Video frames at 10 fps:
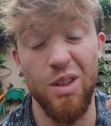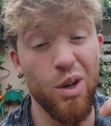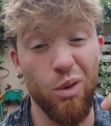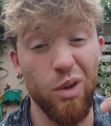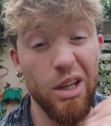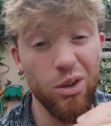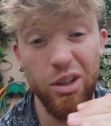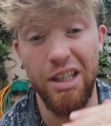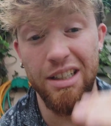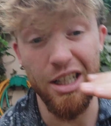you got really
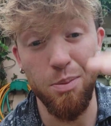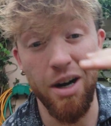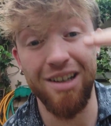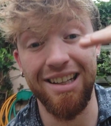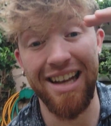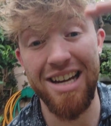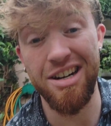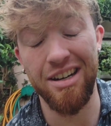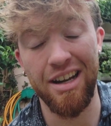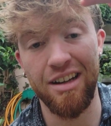good at each part of the ladder,
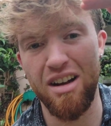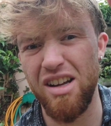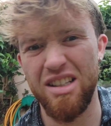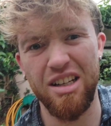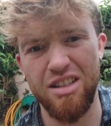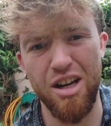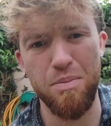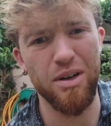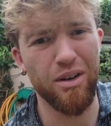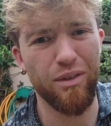and then it got you to the
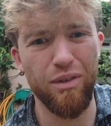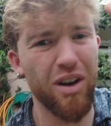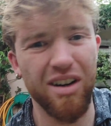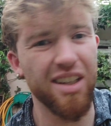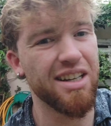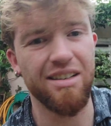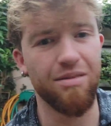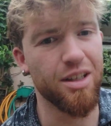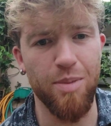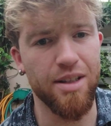top, and you're like, fuck, I didn't
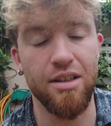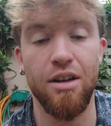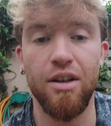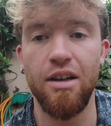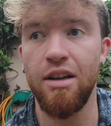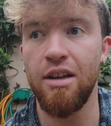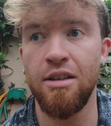expect to go here.